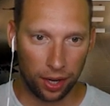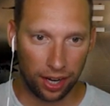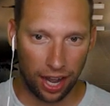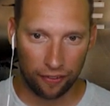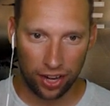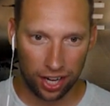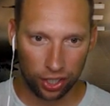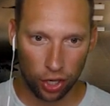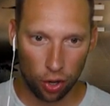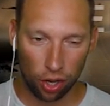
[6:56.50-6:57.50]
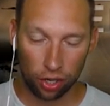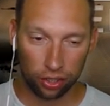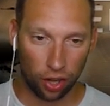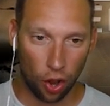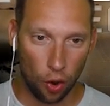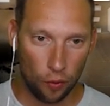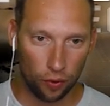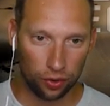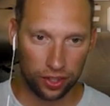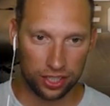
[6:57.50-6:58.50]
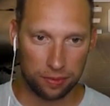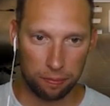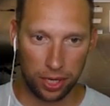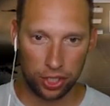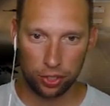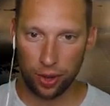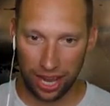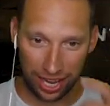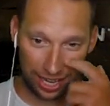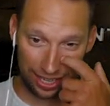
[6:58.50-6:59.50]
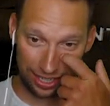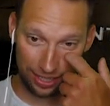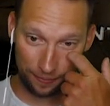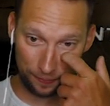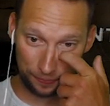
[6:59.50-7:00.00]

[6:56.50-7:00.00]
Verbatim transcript: But I've kind of gone over this menu, and